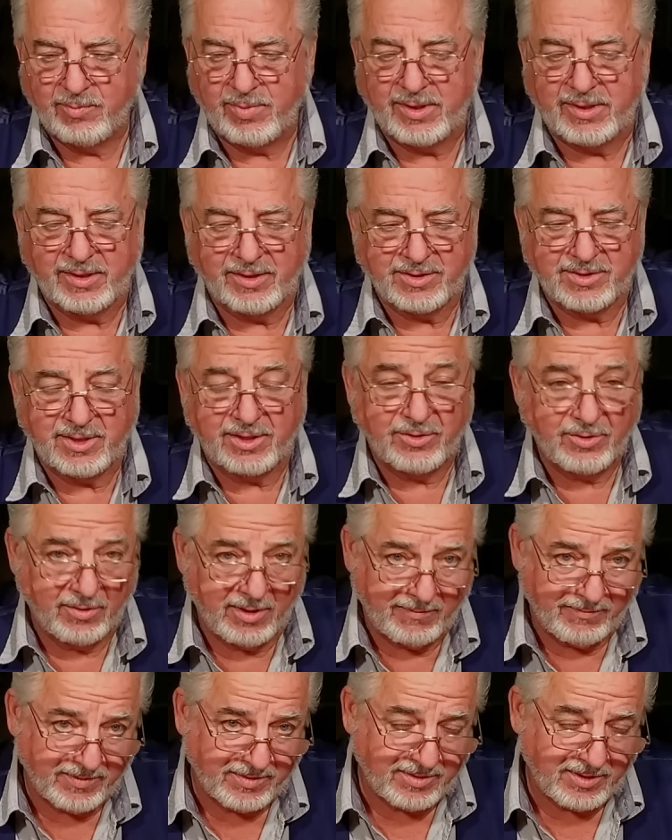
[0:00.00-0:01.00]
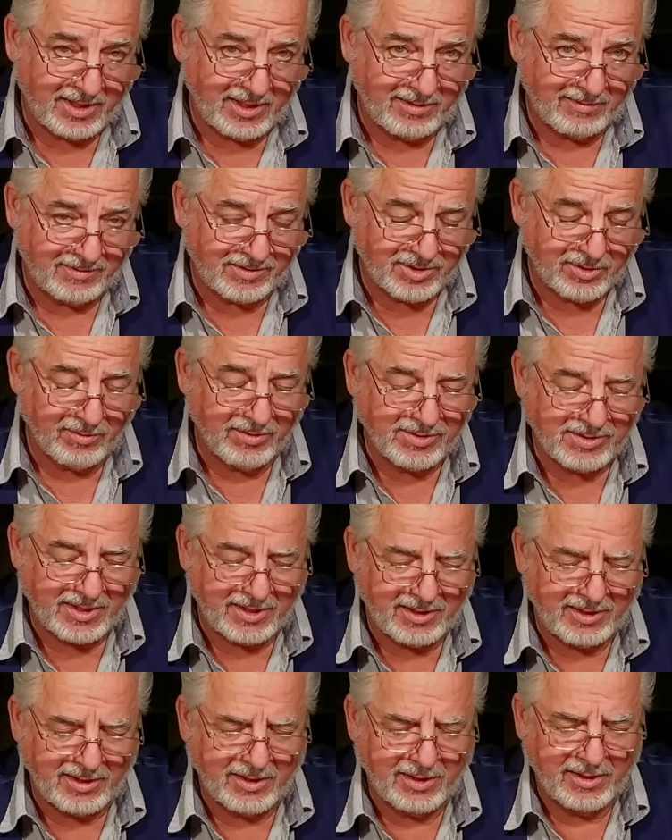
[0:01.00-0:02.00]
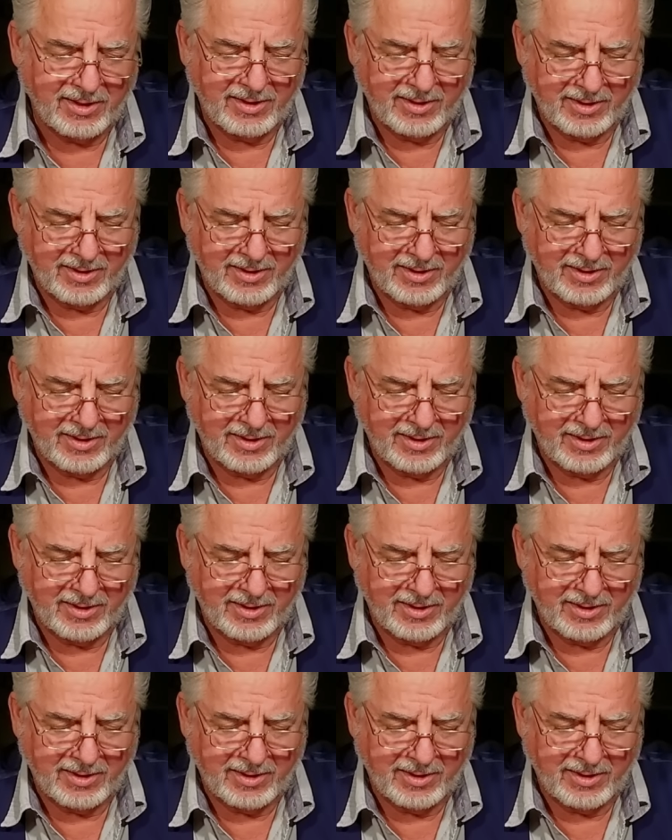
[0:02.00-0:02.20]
because they do have the Series 80